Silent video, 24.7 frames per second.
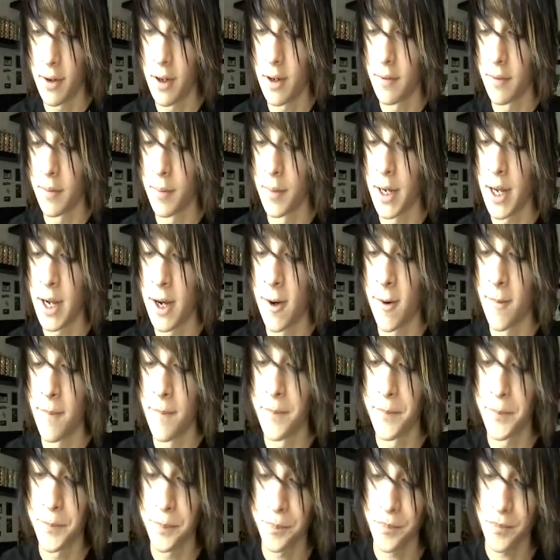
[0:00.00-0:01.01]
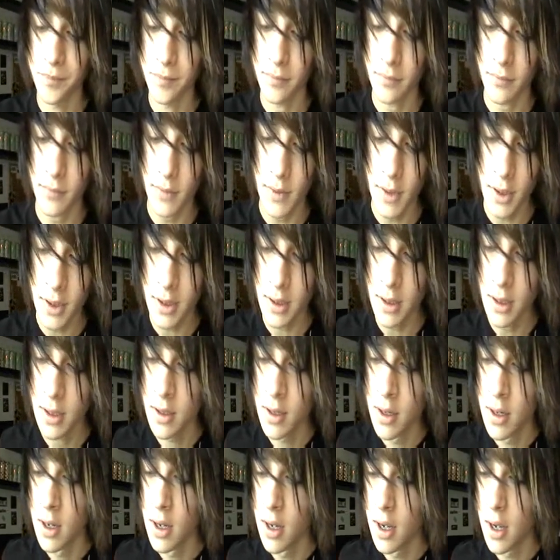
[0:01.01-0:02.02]
of them down.
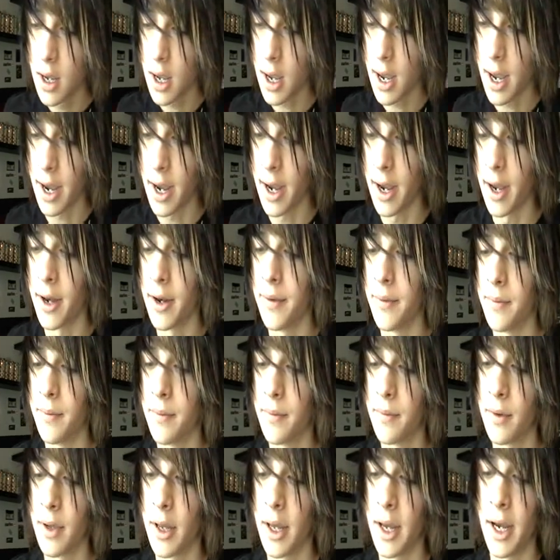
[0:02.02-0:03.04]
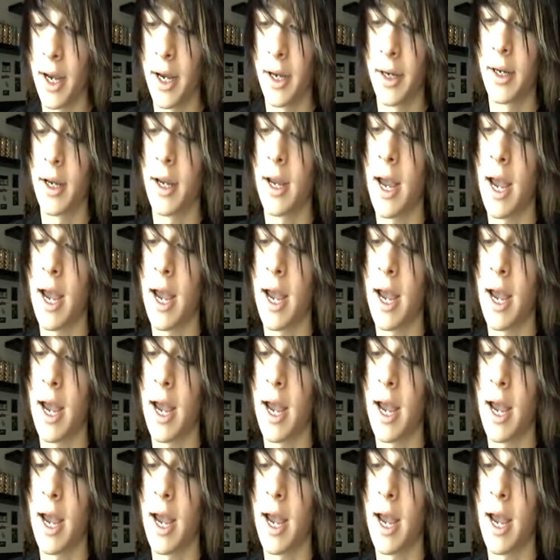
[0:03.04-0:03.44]
And like,